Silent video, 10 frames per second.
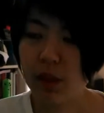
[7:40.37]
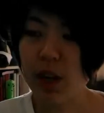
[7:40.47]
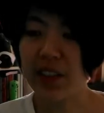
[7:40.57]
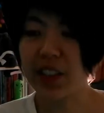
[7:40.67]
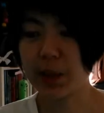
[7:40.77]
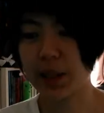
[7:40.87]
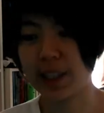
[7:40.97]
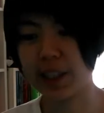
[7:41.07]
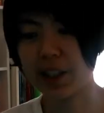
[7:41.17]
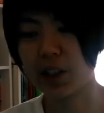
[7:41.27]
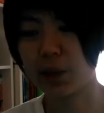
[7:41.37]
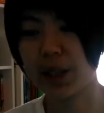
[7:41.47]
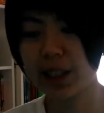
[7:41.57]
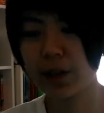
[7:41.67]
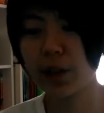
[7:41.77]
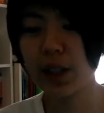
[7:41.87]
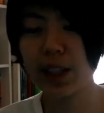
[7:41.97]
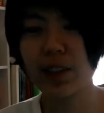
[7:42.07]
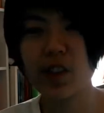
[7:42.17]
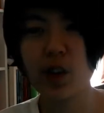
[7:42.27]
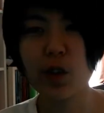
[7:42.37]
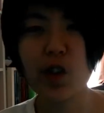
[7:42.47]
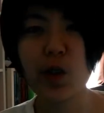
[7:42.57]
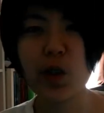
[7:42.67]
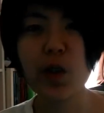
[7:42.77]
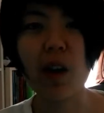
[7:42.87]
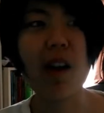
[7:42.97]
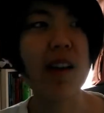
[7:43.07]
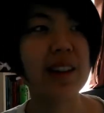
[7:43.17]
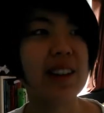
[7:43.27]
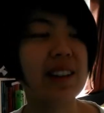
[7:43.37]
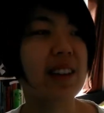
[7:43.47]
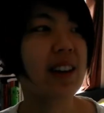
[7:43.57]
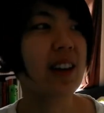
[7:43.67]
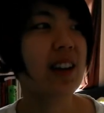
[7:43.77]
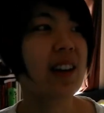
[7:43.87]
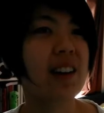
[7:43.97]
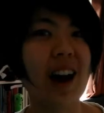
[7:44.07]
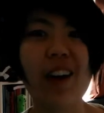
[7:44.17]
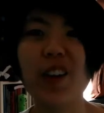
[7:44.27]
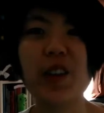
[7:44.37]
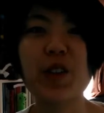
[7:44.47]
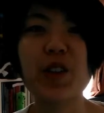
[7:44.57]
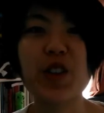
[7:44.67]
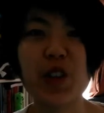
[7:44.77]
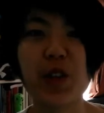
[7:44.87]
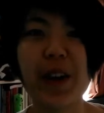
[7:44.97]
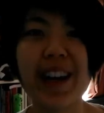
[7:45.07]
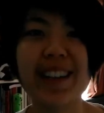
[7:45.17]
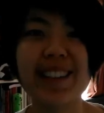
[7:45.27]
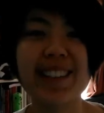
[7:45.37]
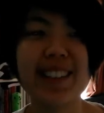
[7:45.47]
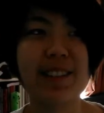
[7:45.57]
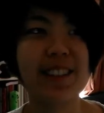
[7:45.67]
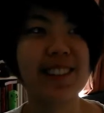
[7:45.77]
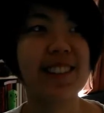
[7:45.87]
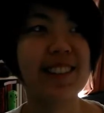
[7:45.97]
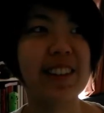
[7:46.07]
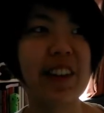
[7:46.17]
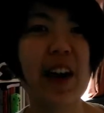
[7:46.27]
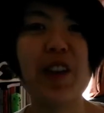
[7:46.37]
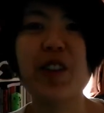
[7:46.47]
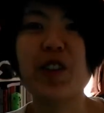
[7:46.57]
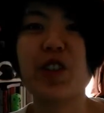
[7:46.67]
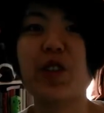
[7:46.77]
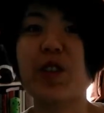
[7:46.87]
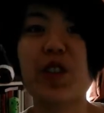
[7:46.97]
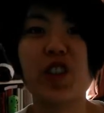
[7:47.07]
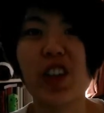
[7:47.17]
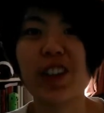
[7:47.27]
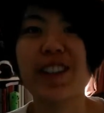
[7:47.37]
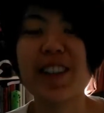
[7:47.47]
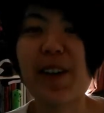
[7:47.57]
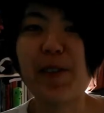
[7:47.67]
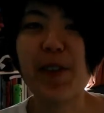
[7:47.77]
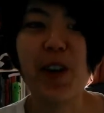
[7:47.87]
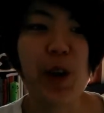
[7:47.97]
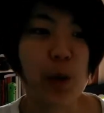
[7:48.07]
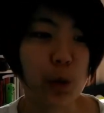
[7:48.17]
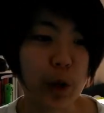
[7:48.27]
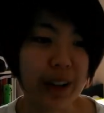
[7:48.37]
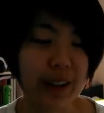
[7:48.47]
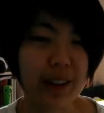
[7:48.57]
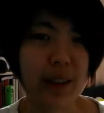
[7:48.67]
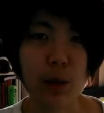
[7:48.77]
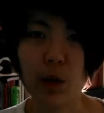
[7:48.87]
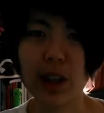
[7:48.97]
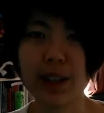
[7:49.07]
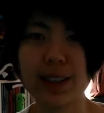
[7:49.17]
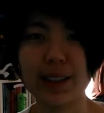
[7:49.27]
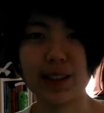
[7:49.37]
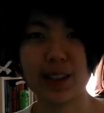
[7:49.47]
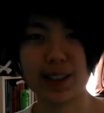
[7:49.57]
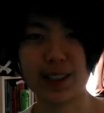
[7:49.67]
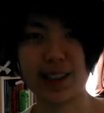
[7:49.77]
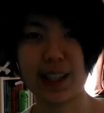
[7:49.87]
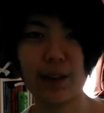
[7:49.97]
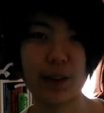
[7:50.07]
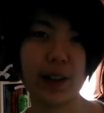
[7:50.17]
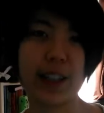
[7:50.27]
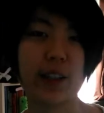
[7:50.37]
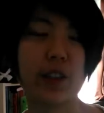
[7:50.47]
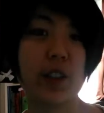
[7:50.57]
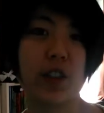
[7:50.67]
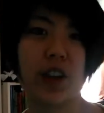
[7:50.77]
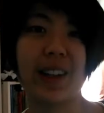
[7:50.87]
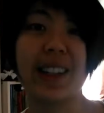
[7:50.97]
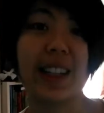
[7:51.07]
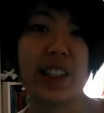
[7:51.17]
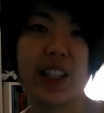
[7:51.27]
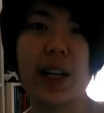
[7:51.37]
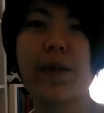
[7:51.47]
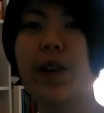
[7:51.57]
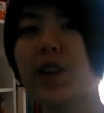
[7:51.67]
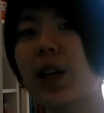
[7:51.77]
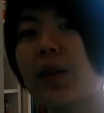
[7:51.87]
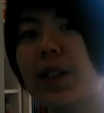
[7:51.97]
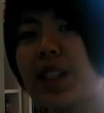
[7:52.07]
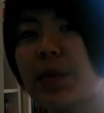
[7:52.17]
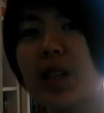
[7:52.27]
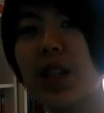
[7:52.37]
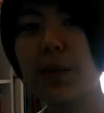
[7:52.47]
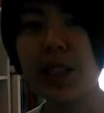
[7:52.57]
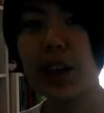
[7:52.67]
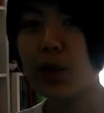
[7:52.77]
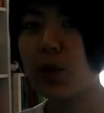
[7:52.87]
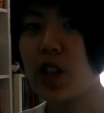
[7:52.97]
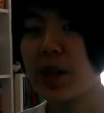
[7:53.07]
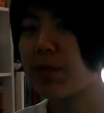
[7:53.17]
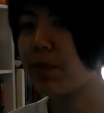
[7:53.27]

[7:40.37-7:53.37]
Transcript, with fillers: if this makes sense, because I feel like if you don't know who you are, then how are you going to create, you know, how are you going to share yourself with the world? It's just, I feel like you're just sharing the idea of yourself, and sometimes that could work,